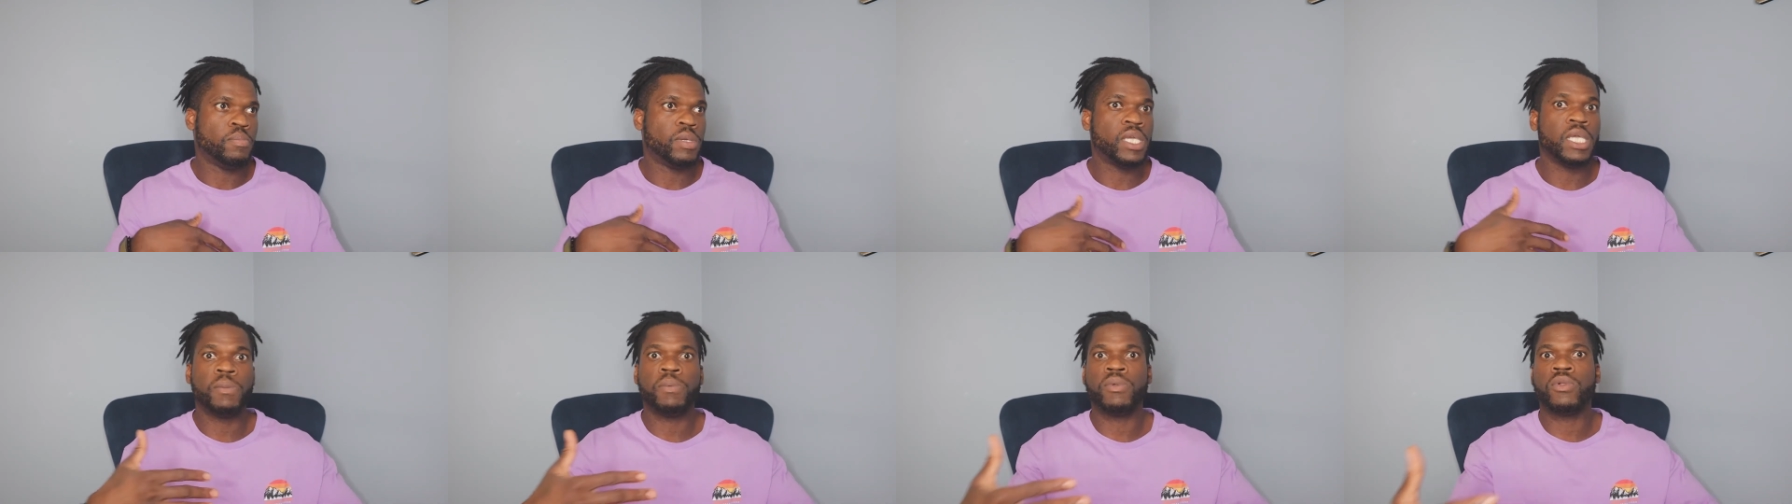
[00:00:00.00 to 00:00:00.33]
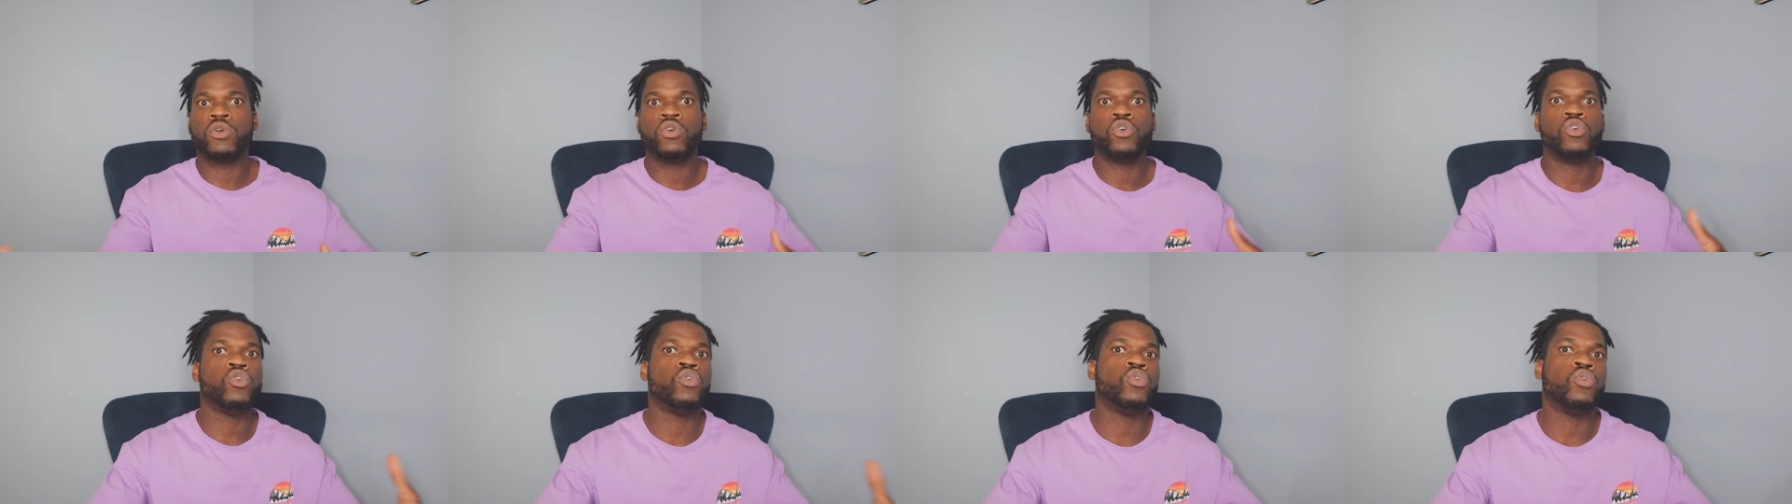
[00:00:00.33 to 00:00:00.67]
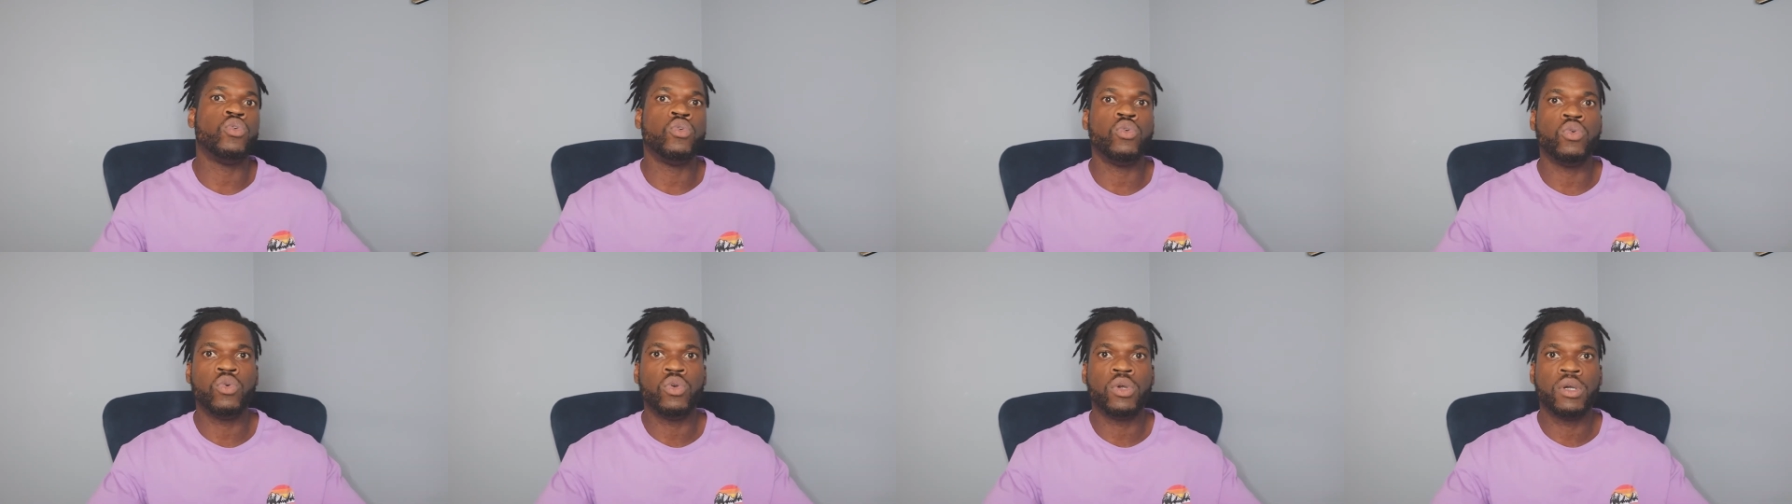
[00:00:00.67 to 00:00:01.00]
people
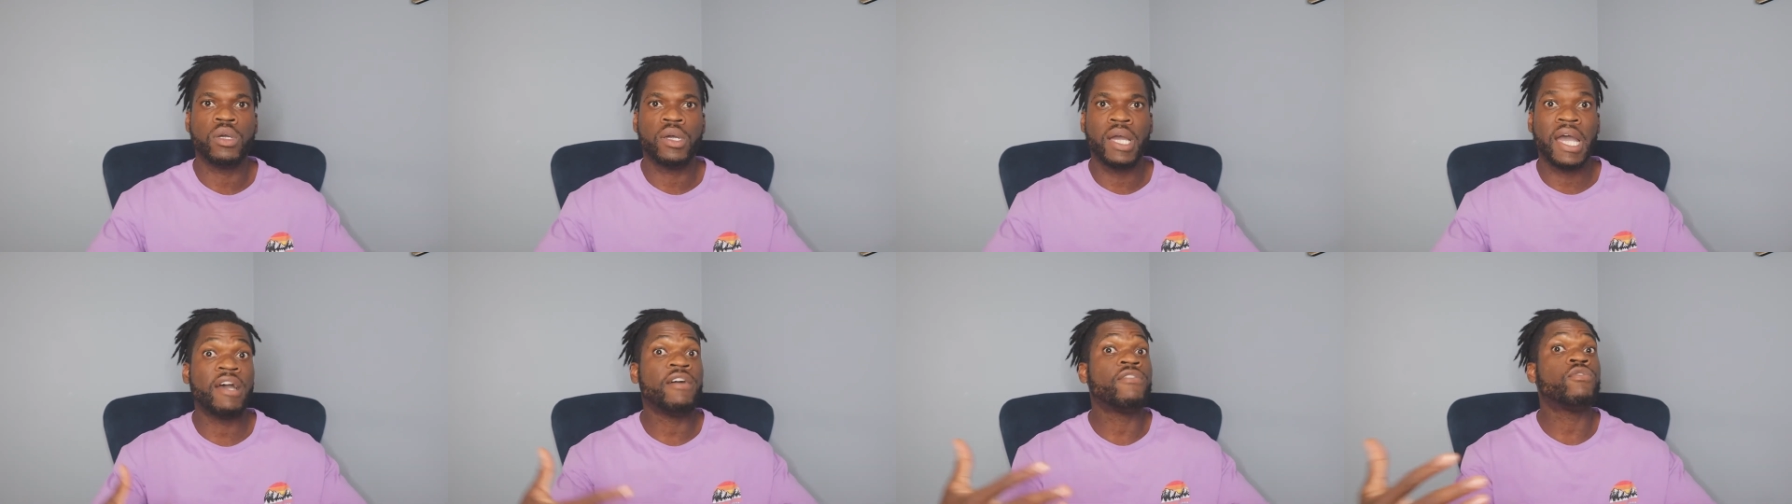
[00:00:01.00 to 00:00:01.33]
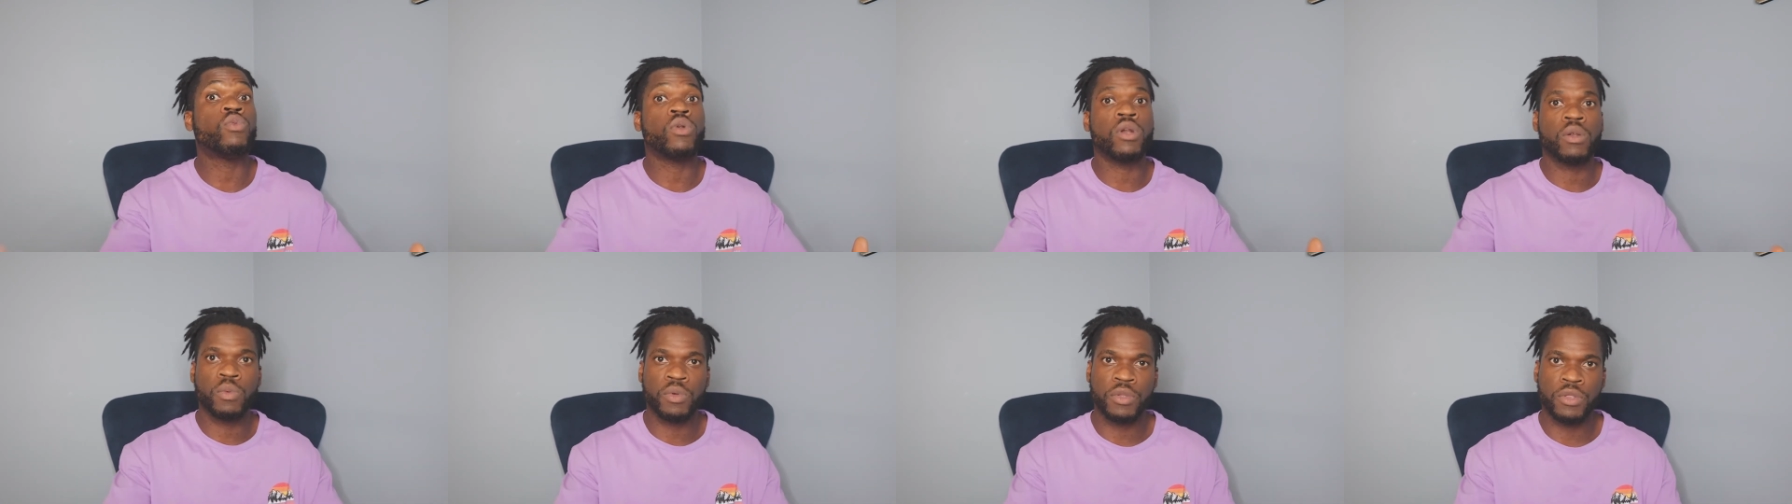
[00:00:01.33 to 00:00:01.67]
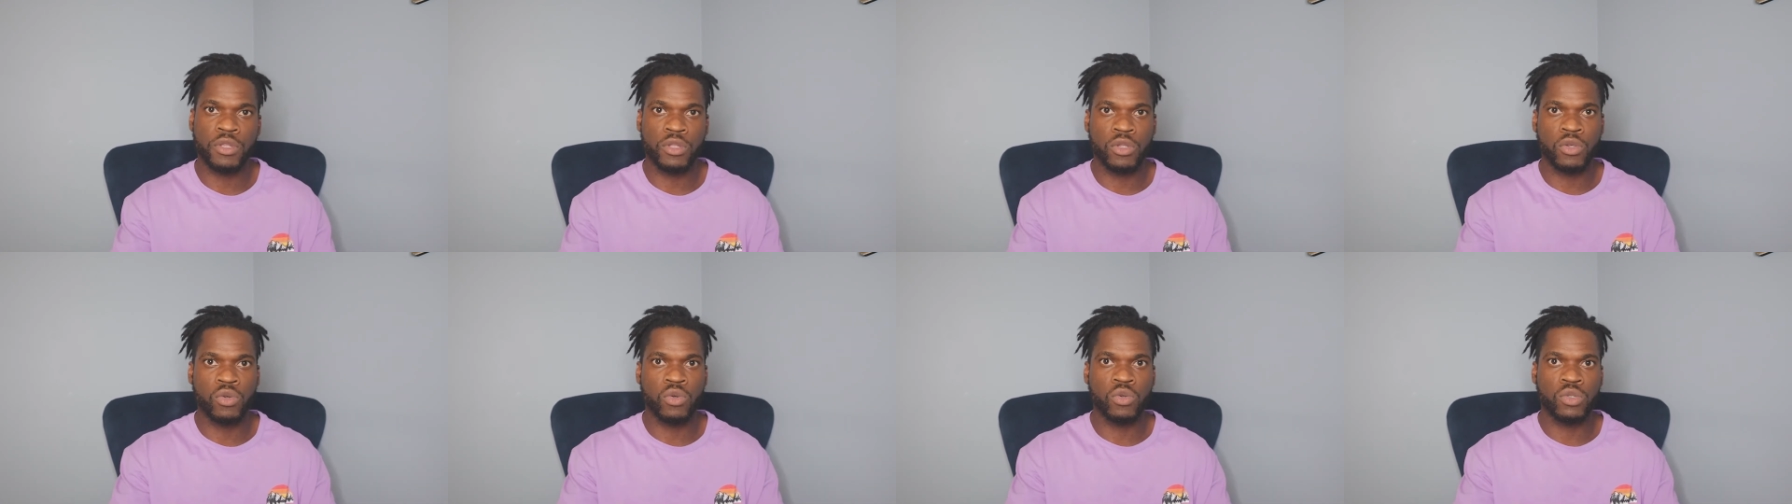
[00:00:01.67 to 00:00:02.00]
who have worked
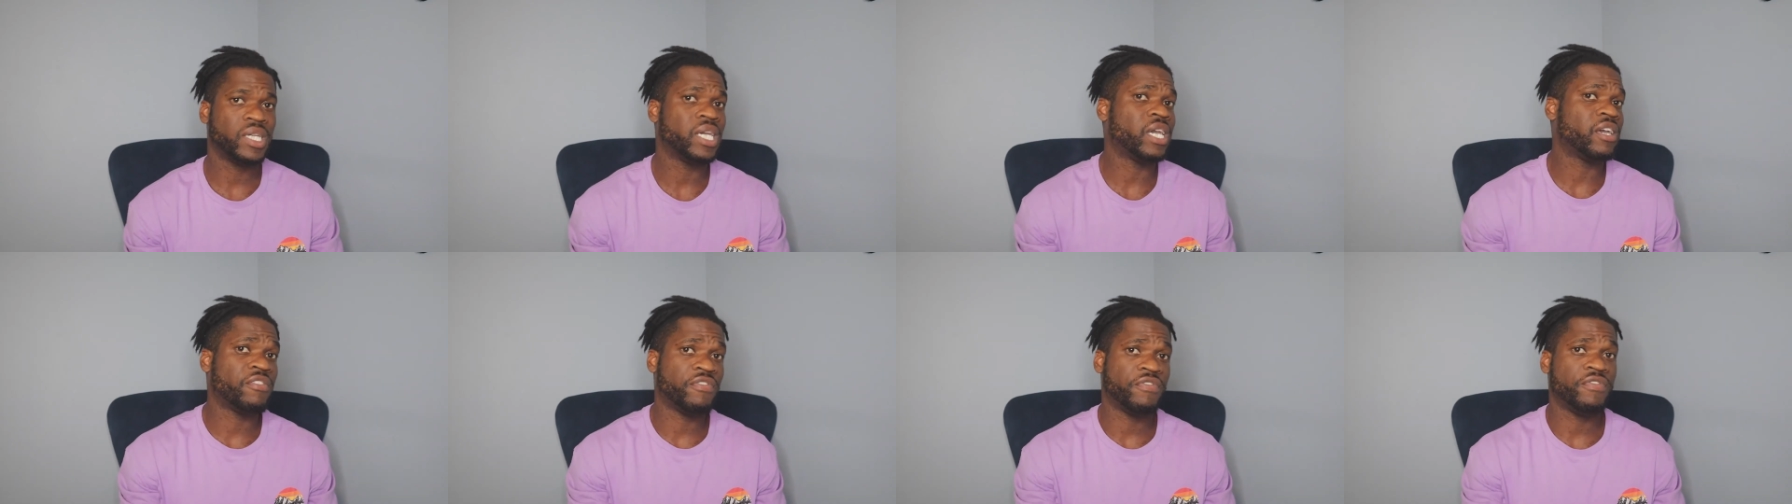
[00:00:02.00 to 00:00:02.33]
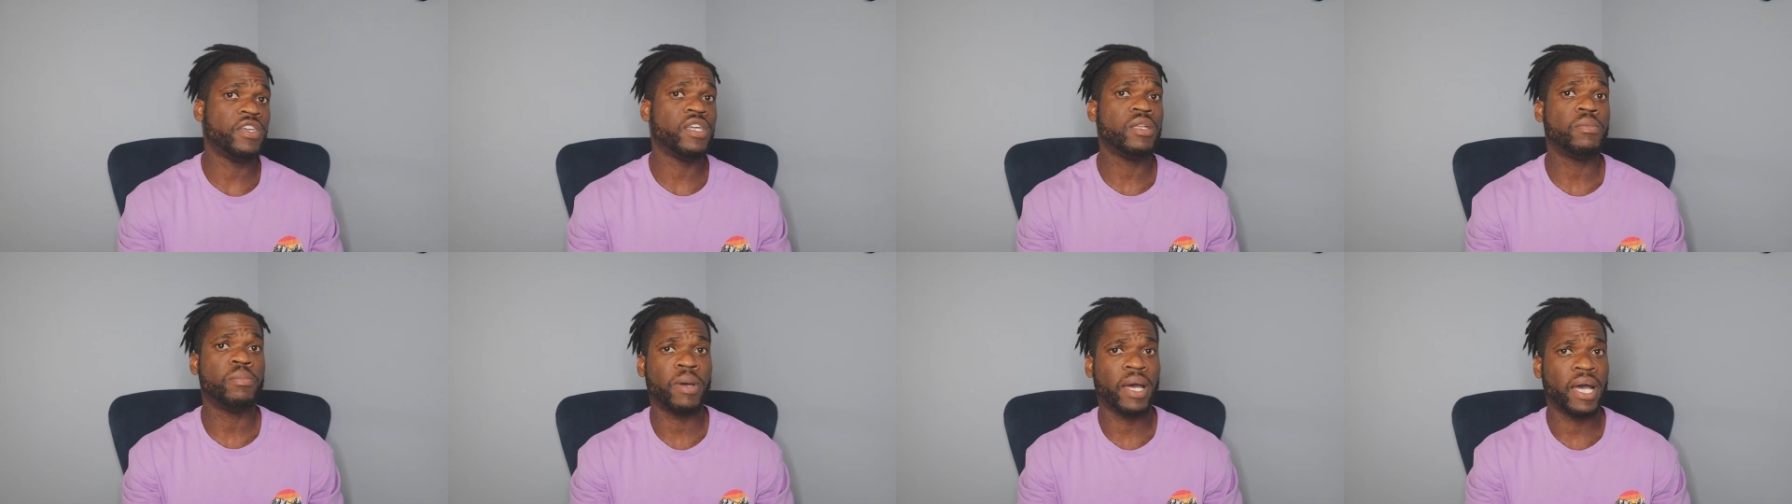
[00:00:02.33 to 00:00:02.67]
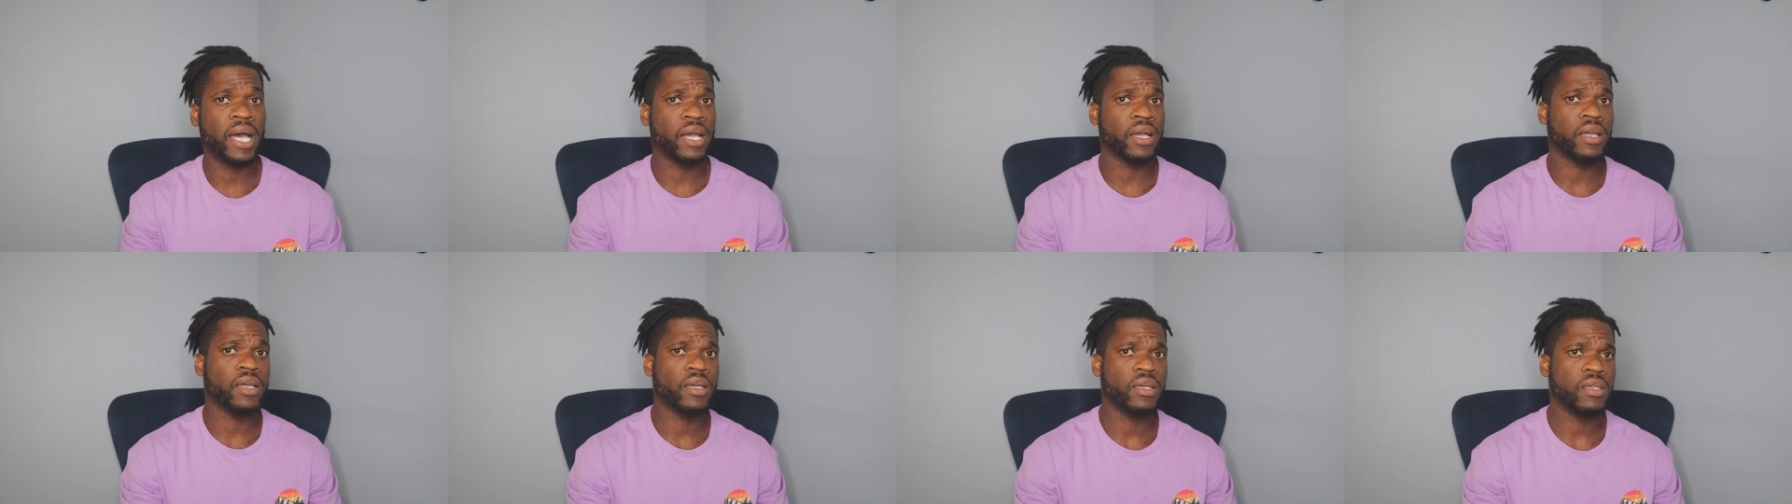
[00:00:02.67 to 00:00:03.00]
with you to get
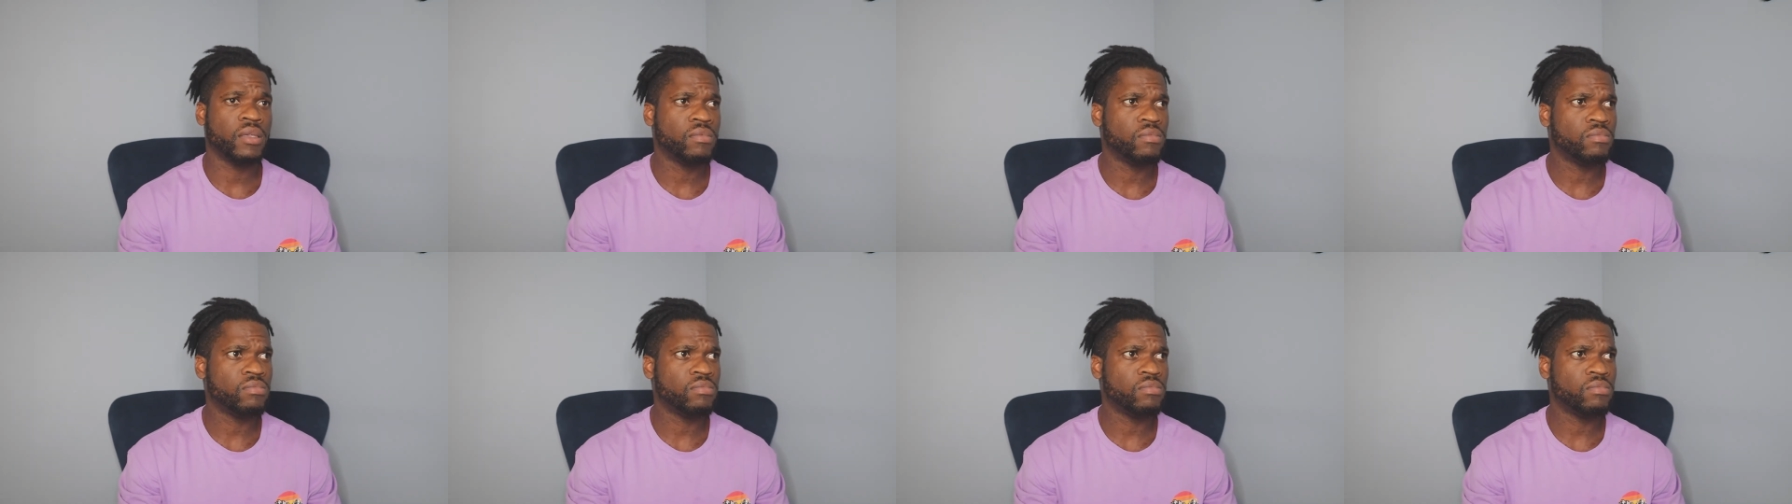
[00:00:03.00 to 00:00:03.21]
feedback,